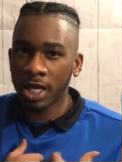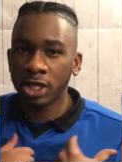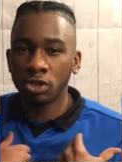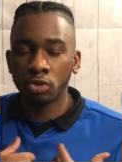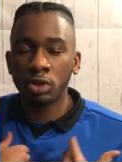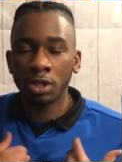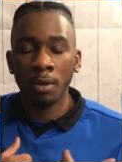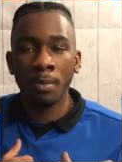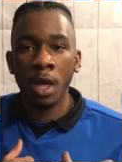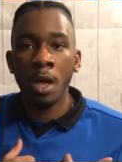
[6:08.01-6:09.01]
Like do
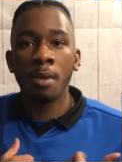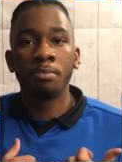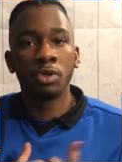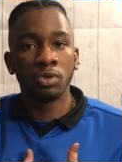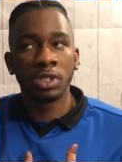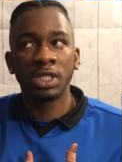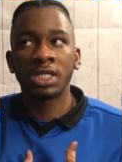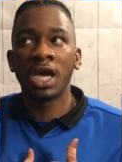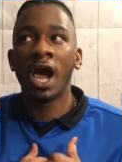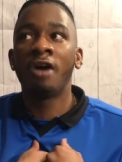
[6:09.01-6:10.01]
some music
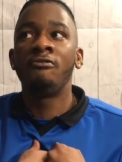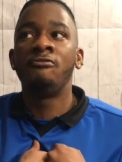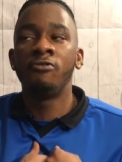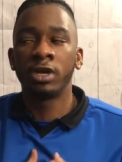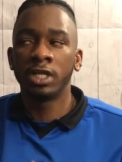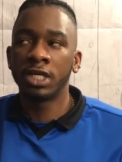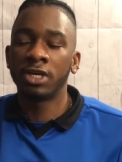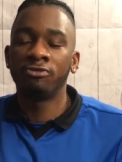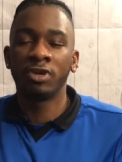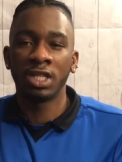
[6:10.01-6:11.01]
that I
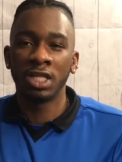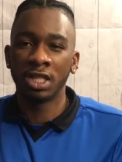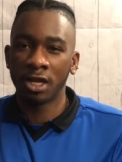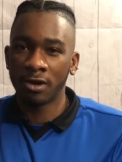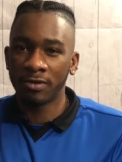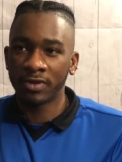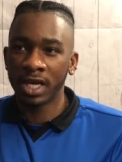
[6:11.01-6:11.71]
really really love,